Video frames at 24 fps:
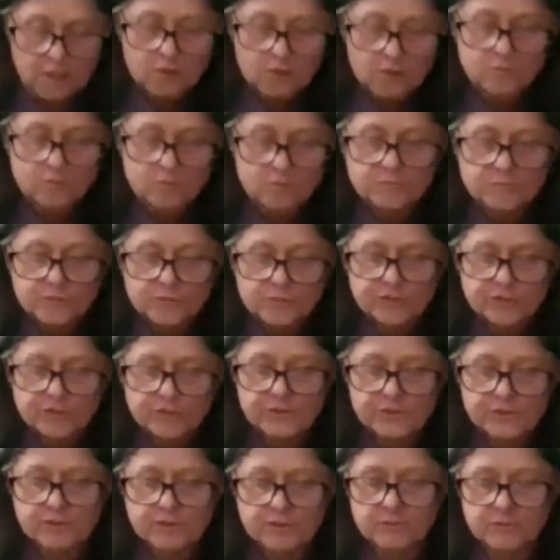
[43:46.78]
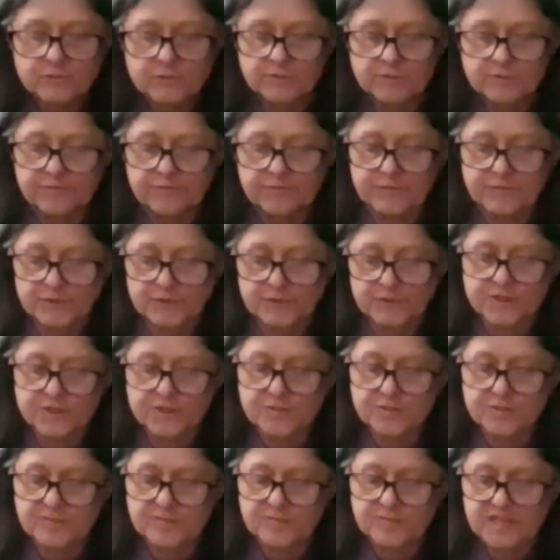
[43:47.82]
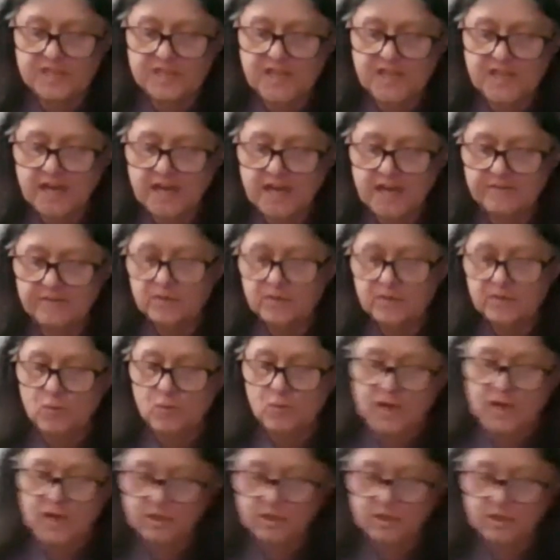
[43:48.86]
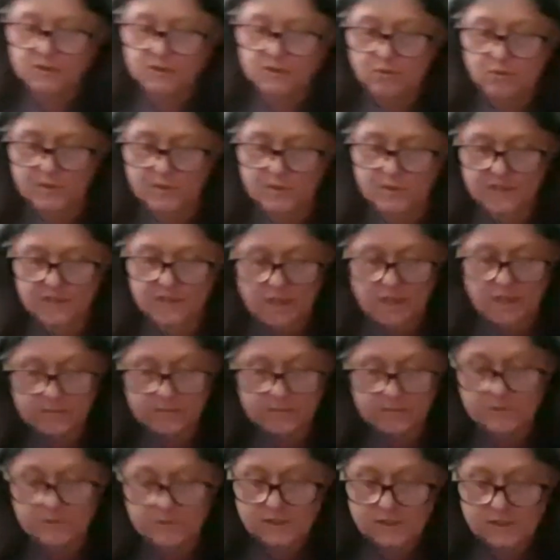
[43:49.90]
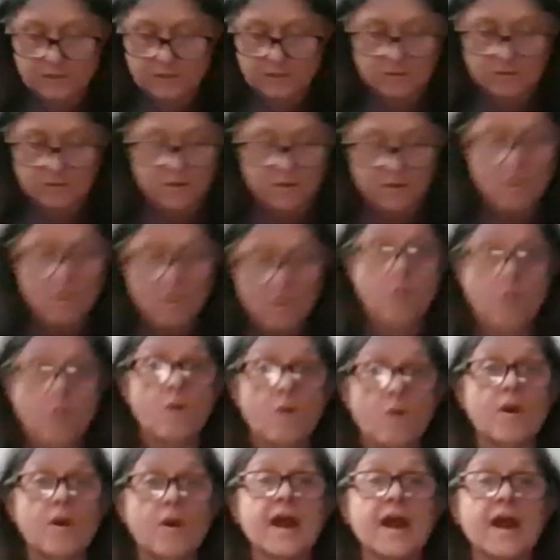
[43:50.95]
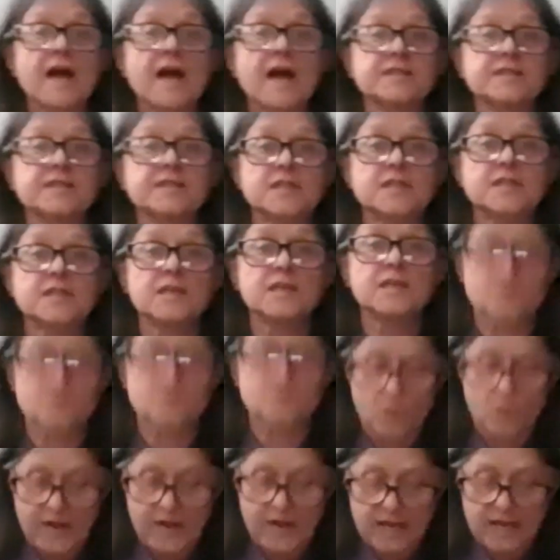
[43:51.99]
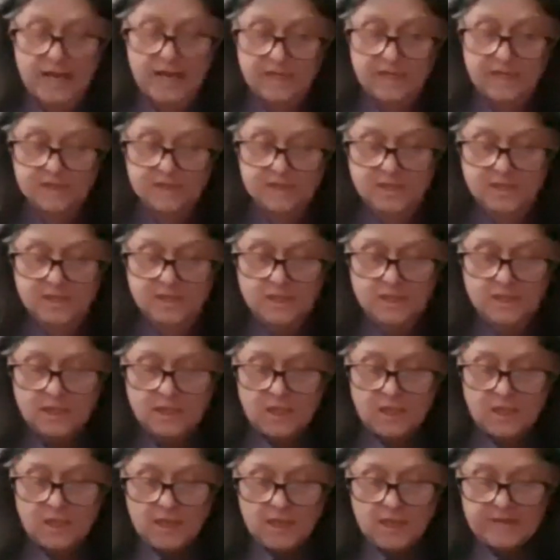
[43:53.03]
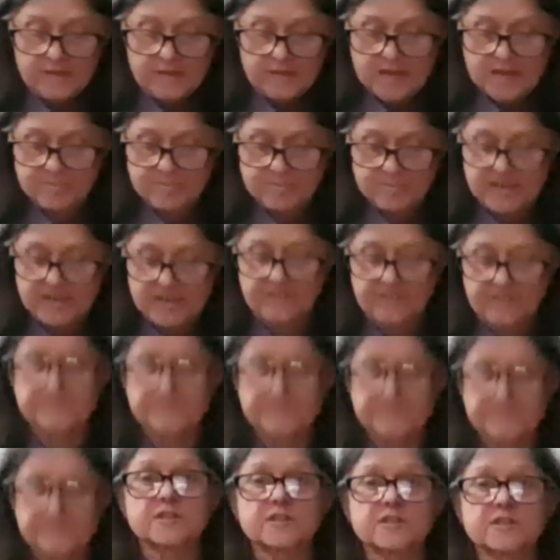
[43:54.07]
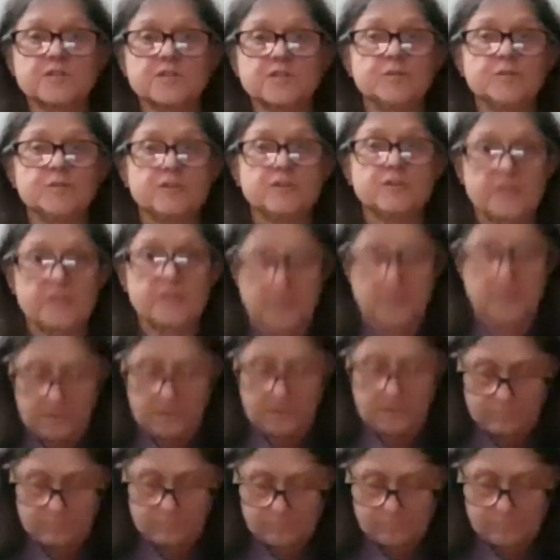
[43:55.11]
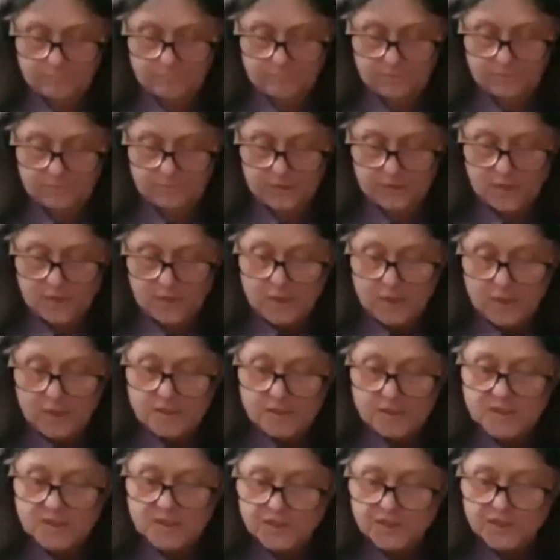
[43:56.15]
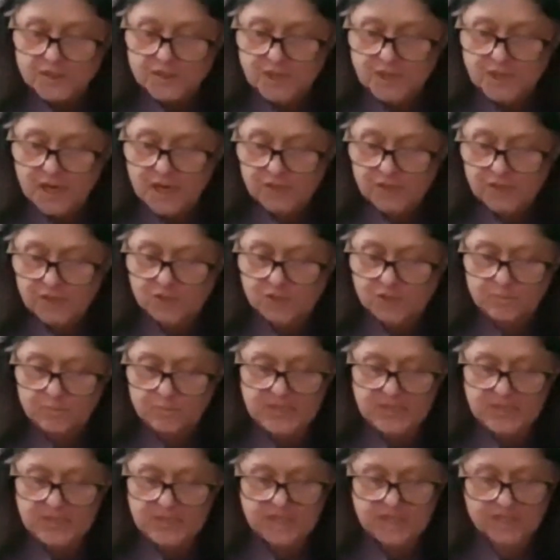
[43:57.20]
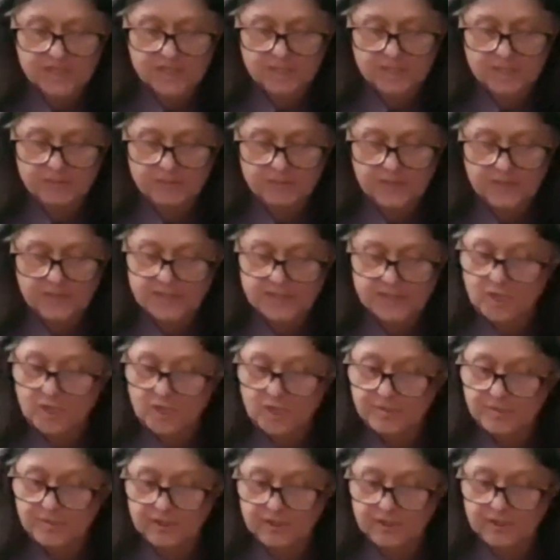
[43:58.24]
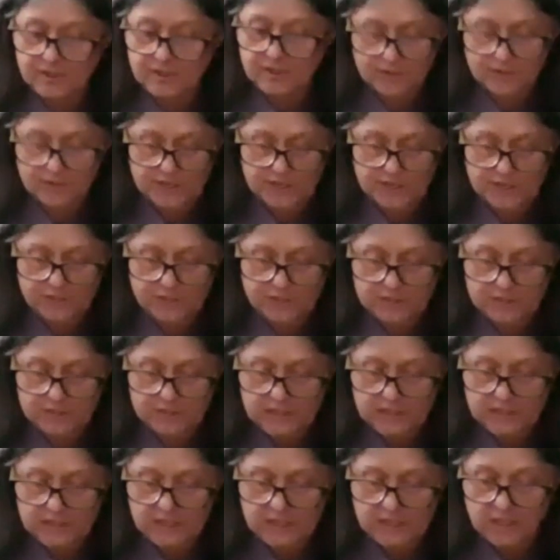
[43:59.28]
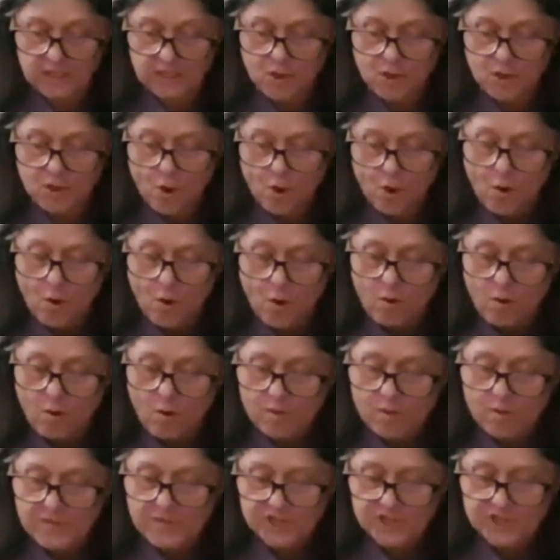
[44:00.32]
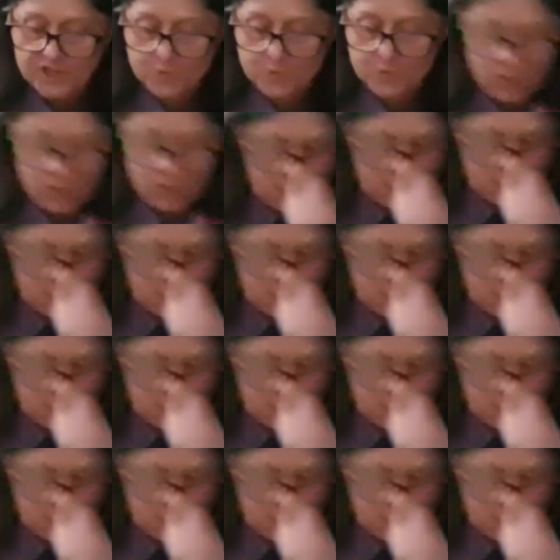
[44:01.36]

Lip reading: Ubuntu refers to behaving well towards others or acting in ways that benefit the community. Such acts could be as simple as helping a stranger in need or much more